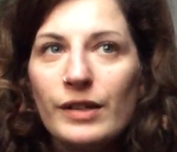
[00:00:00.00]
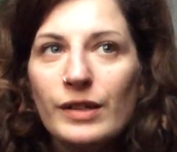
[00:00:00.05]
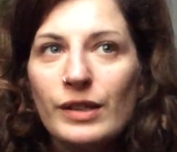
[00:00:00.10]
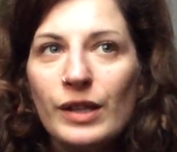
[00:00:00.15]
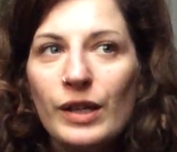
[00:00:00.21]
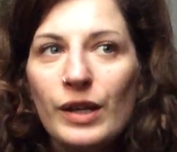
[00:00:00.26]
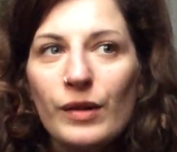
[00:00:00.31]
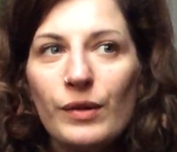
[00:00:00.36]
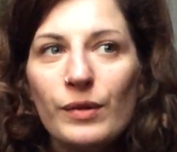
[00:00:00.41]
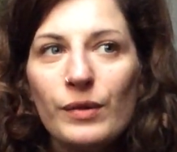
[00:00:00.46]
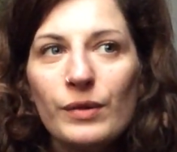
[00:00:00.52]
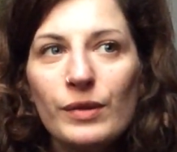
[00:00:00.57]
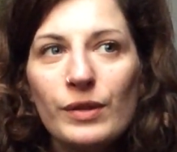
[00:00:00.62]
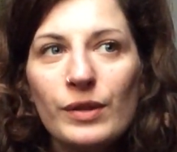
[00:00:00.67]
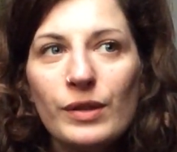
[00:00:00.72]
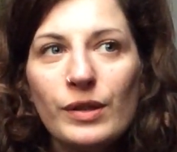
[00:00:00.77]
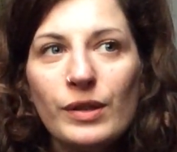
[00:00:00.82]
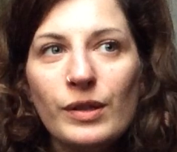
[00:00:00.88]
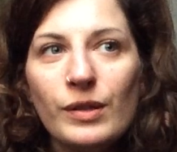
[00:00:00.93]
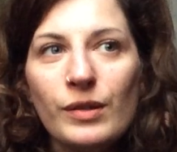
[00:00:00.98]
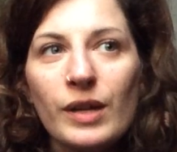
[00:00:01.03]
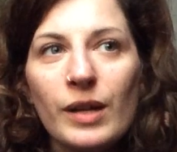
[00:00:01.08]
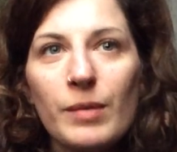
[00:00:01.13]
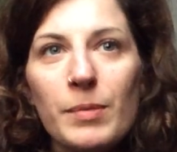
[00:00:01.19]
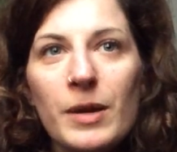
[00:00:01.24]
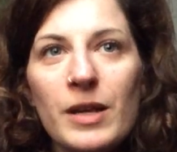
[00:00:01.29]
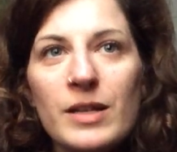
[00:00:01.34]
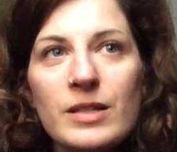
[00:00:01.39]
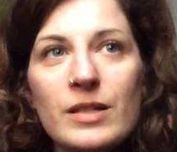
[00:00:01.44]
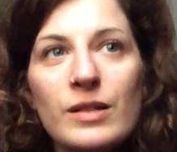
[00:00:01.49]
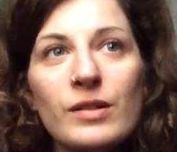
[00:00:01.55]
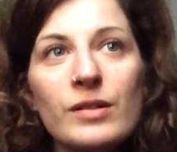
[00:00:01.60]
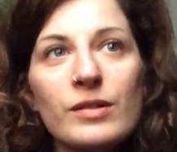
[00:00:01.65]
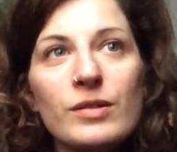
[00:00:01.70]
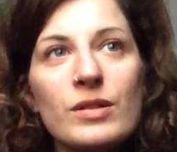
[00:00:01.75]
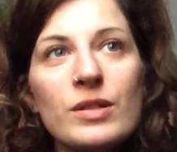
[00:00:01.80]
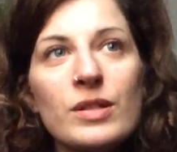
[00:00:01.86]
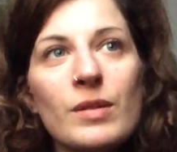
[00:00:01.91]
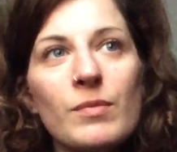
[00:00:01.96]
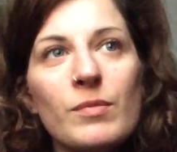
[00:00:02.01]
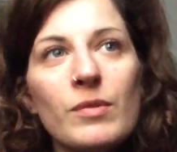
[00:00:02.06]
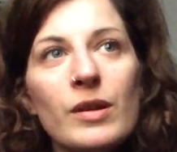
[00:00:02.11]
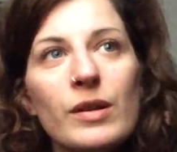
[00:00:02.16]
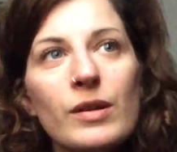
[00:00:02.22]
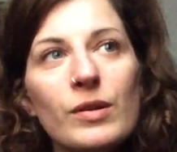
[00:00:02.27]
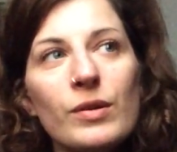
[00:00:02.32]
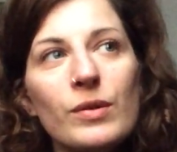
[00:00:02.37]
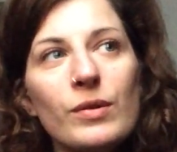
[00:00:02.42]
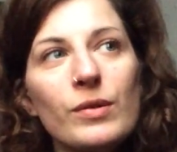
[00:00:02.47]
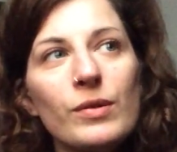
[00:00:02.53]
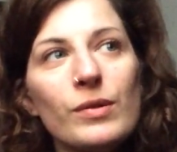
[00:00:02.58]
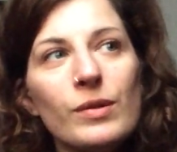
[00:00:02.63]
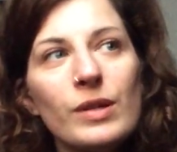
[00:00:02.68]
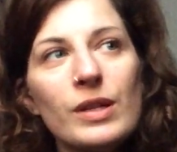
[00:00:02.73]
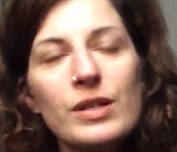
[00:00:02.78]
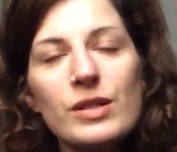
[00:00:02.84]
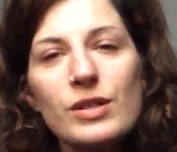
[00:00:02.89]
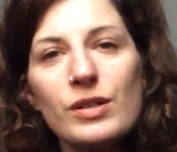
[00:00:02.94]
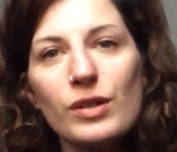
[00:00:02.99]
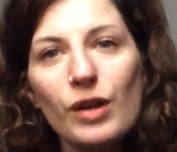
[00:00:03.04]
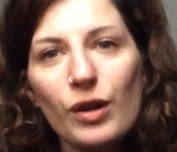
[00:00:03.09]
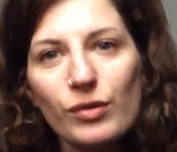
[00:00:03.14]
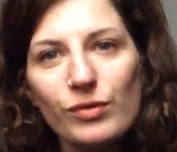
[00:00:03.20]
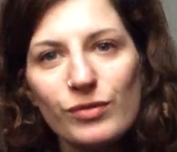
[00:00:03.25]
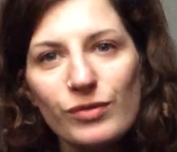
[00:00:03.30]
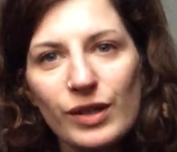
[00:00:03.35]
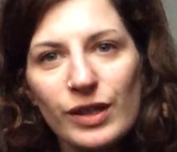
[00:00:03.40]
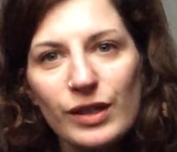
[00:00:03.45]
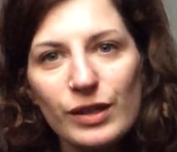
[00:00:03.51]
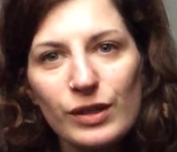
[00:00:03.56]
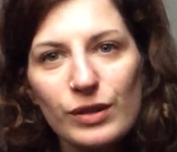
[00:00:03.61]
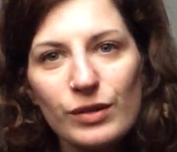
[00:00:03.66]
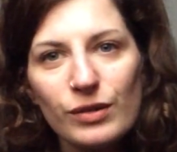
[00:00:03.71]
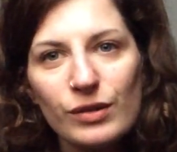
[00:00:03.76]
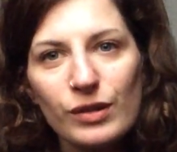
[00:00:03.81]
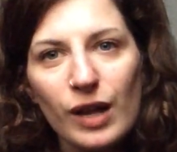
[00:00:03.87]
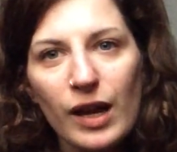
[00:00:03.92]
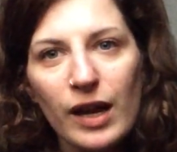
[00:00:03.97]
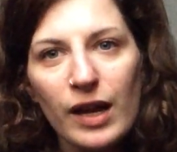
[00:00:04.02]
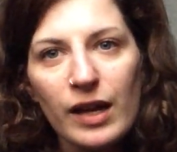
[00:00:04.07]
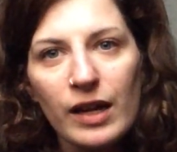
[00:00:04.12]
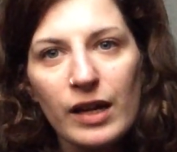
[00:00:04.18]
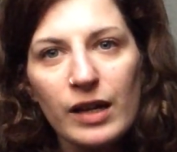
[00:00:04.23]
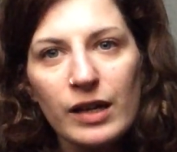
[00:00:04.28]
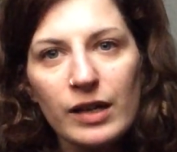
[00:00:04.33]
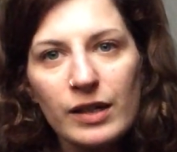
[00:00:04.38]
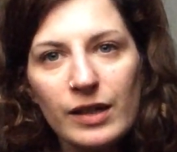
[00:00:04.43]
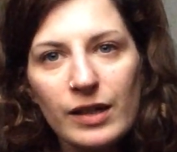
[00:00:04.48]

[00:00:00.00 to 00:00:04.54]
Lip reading: you know, you can pass it on to someone who is not ready to die.